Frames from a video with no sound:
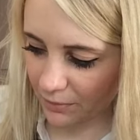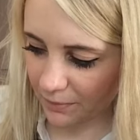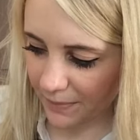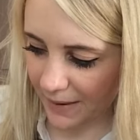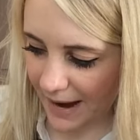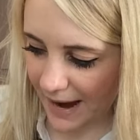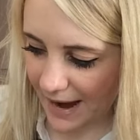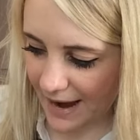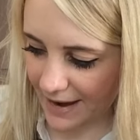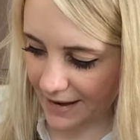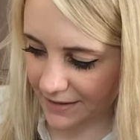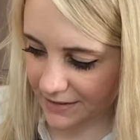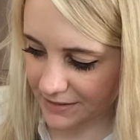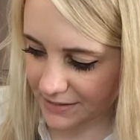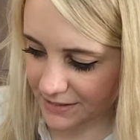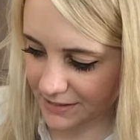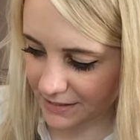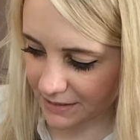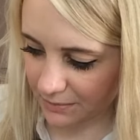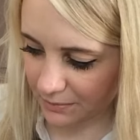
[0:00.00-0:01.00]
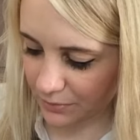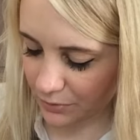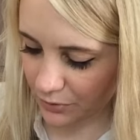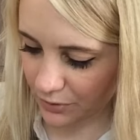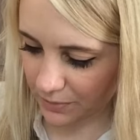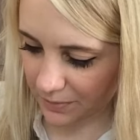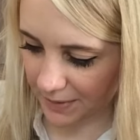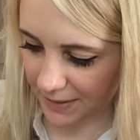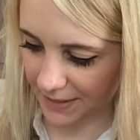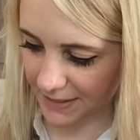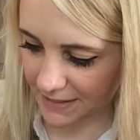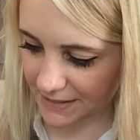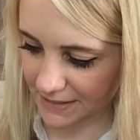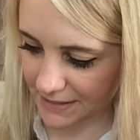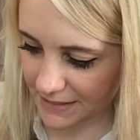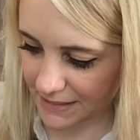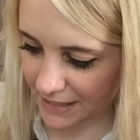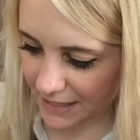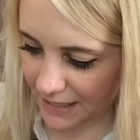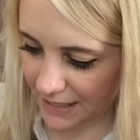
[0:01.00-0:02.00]
baths in
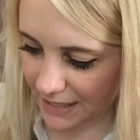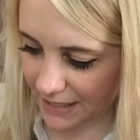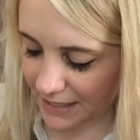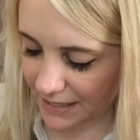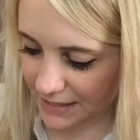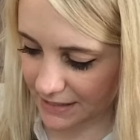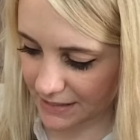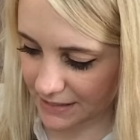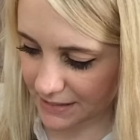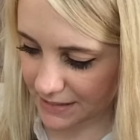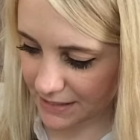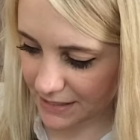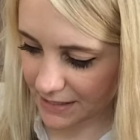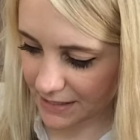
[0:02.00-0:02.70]
Budapest, and